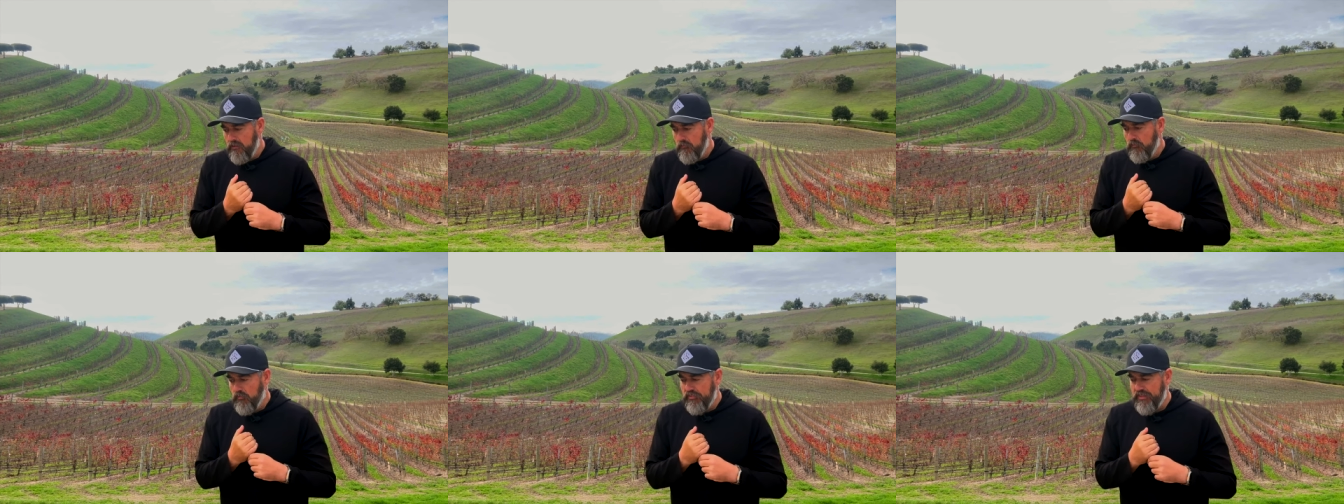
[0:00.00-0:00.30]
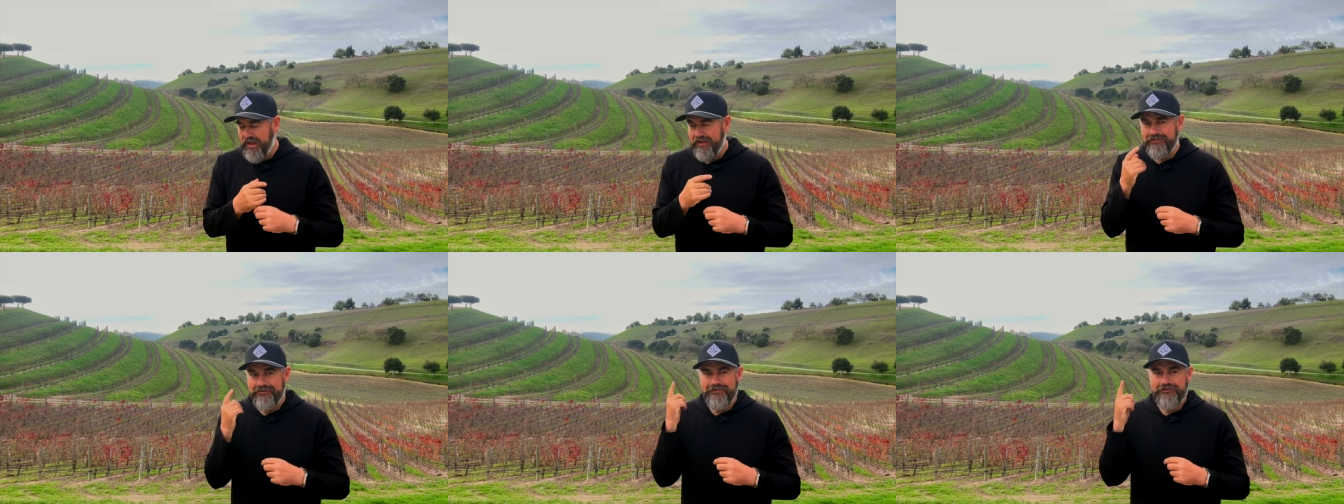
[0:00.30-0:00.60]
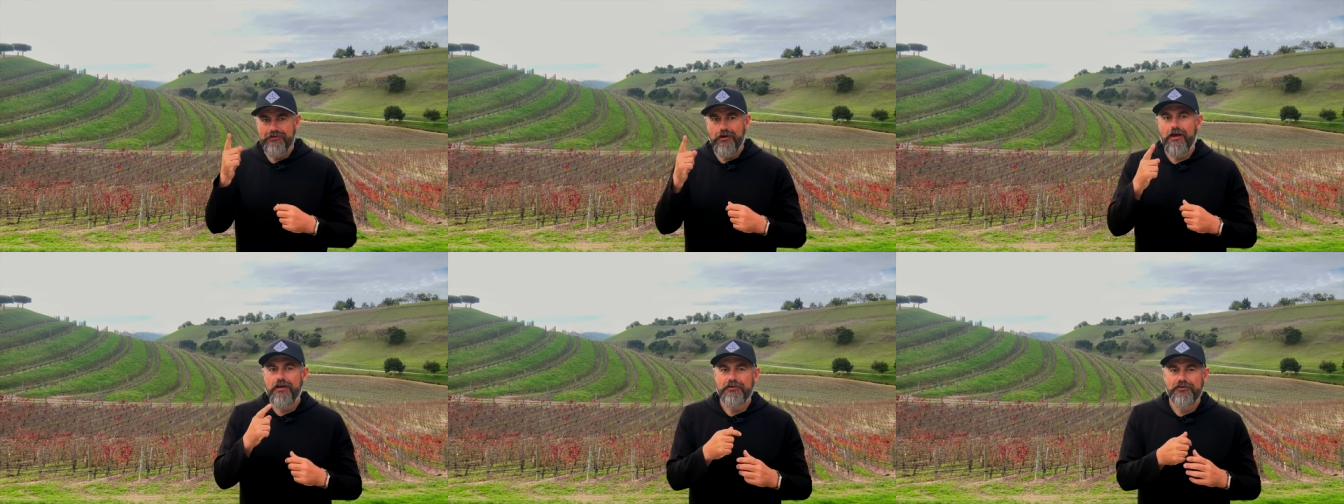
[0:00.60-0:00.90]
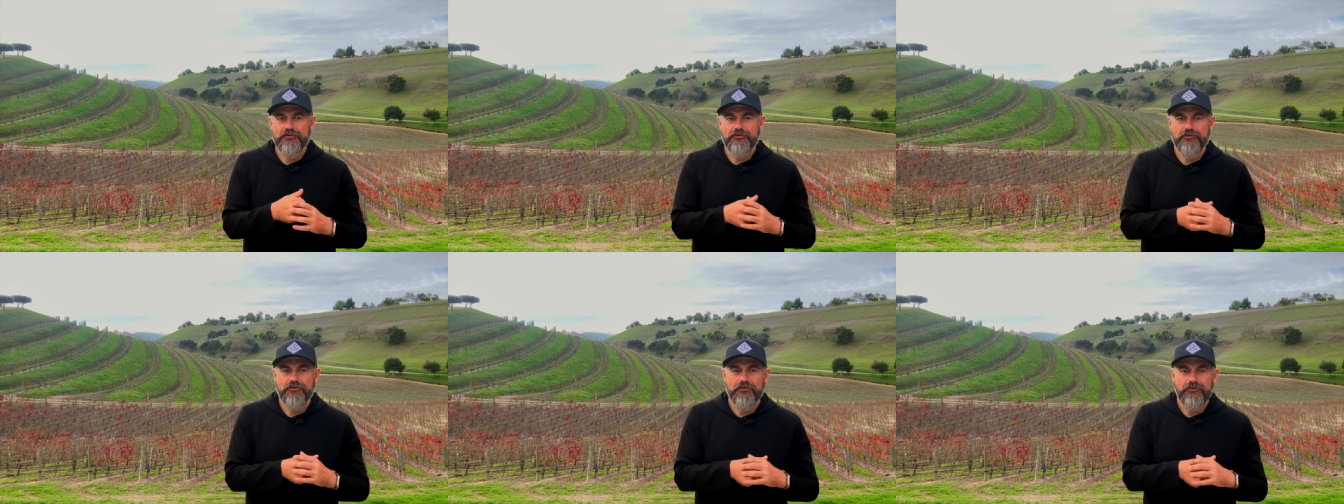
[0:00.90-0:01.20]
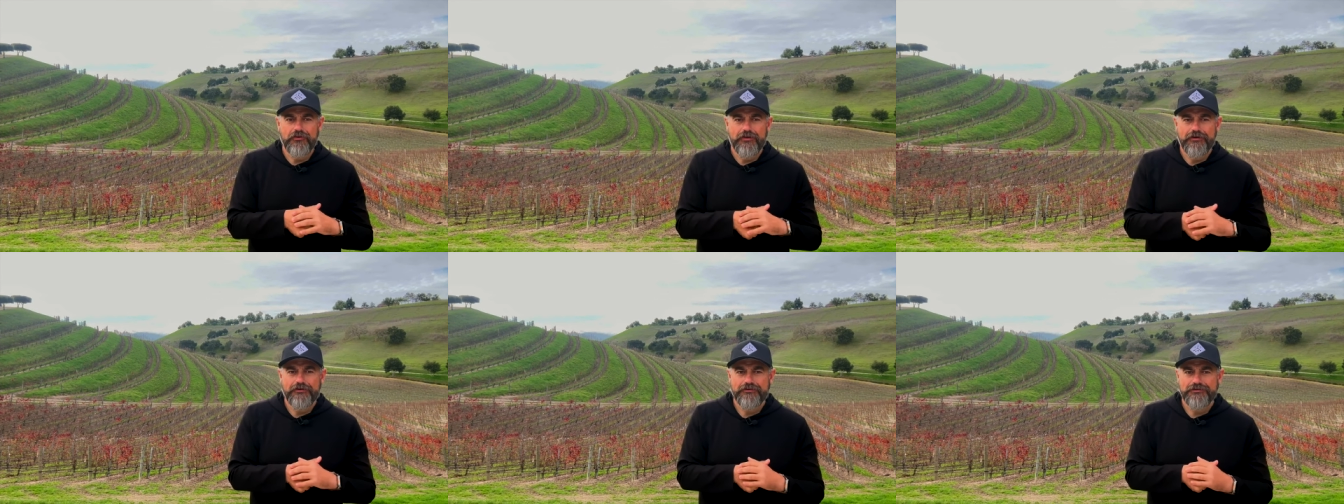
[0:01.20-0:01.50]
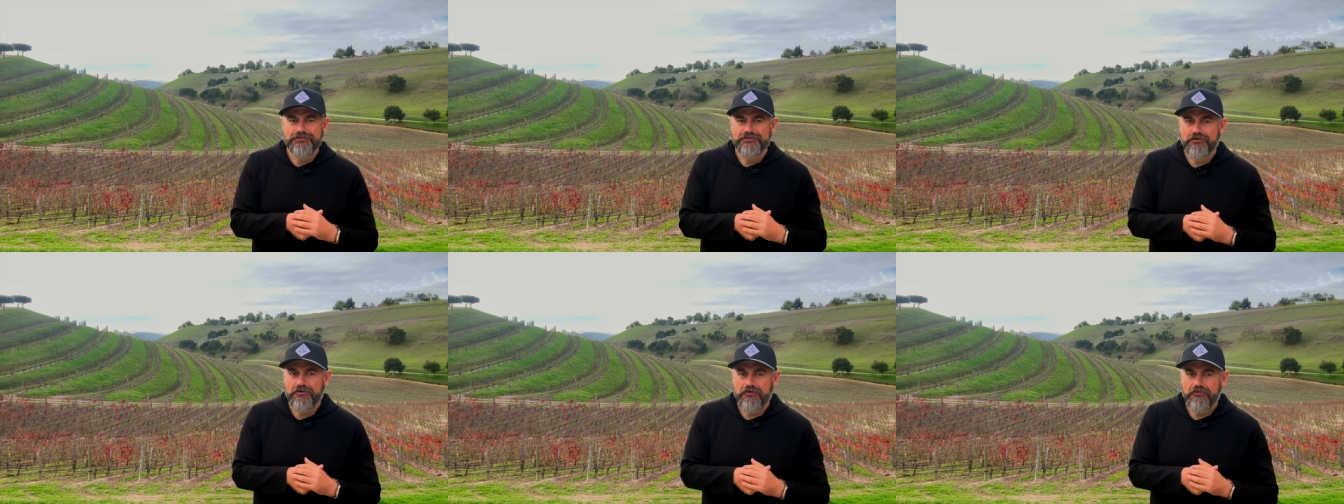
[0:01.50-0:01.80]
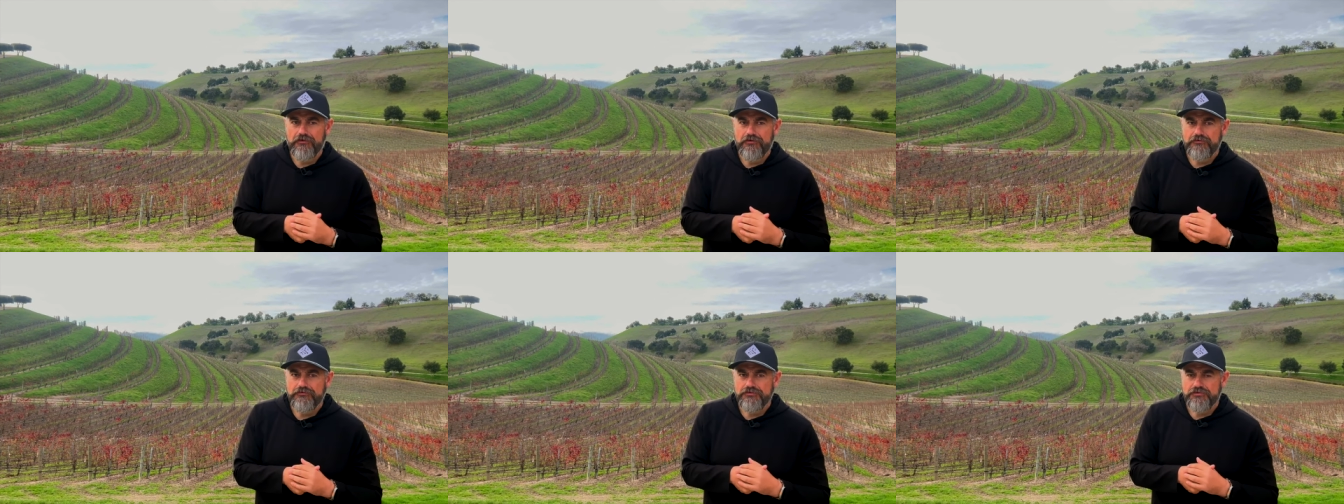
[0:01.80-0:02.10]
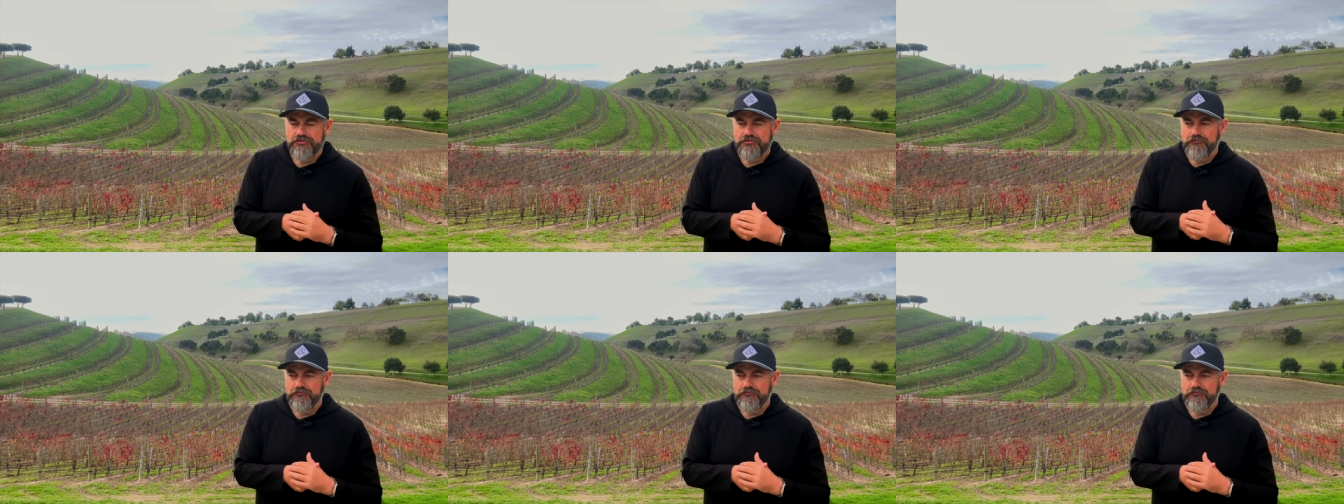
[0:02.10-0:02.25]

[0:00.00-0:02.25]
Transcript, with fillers: But that did not deter Larry Saarloos.